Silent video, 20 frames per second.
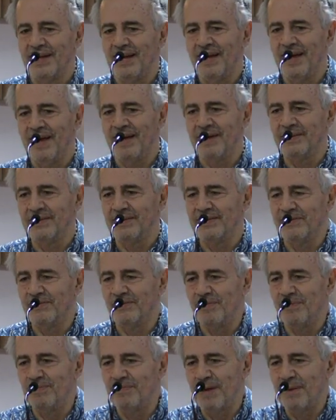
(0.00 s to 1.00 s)
and
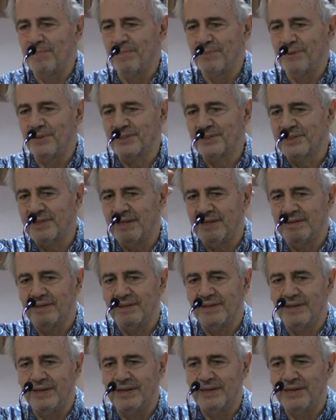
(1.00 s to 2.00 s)
remembers that
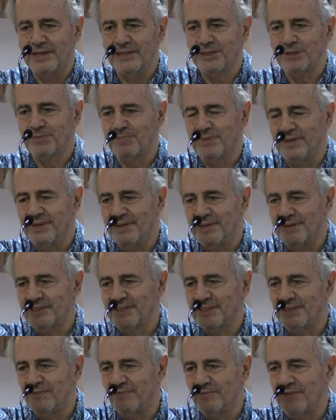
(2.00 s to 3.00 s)
Lisbon
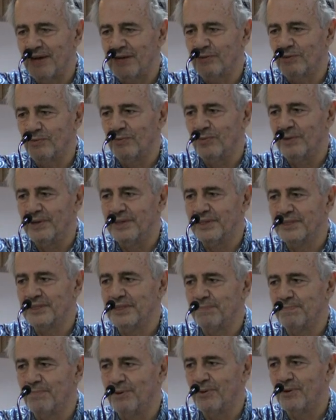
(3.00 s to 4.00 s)
is, in fact,
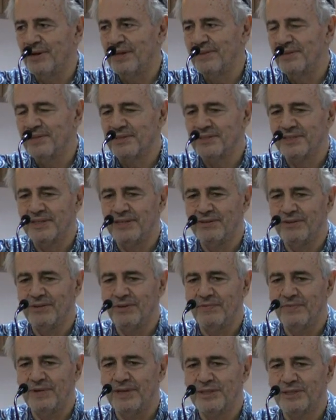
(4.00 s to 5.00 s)
Ulisibona, the city
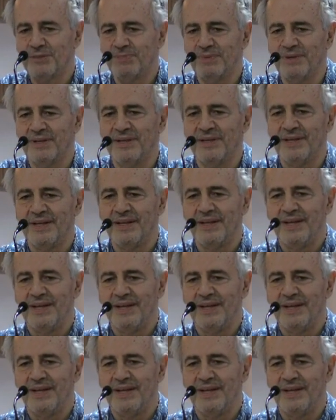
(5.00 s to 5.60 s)
of Lisbon.